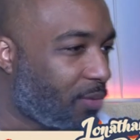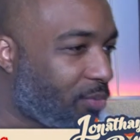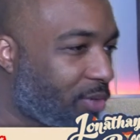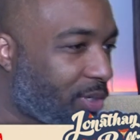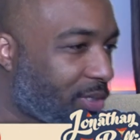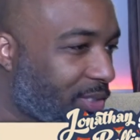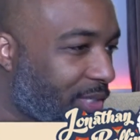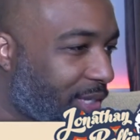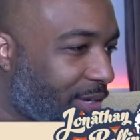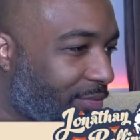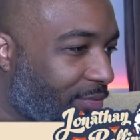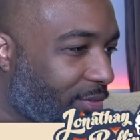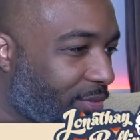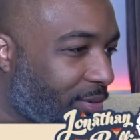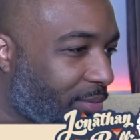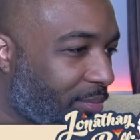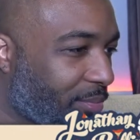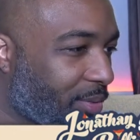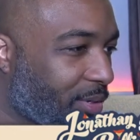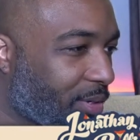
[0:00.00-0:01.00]
When is that
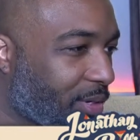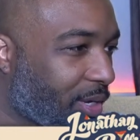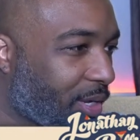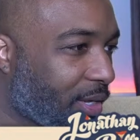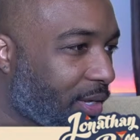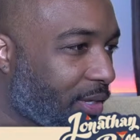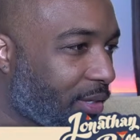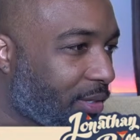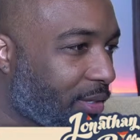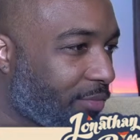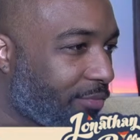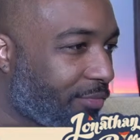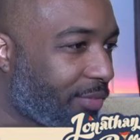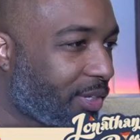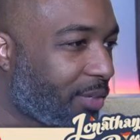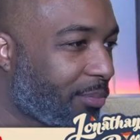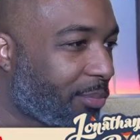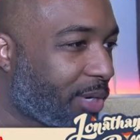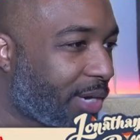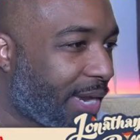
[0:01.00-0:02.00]
from? Okay.
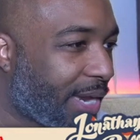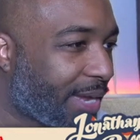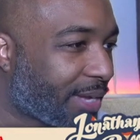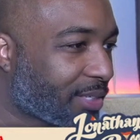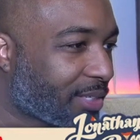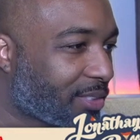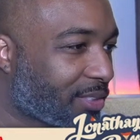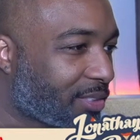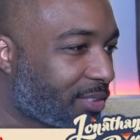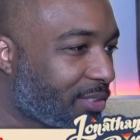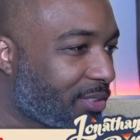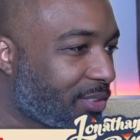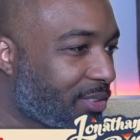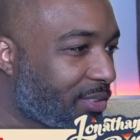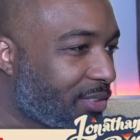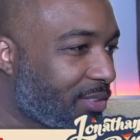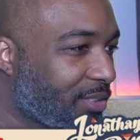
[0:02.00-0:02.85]
Wilmer X.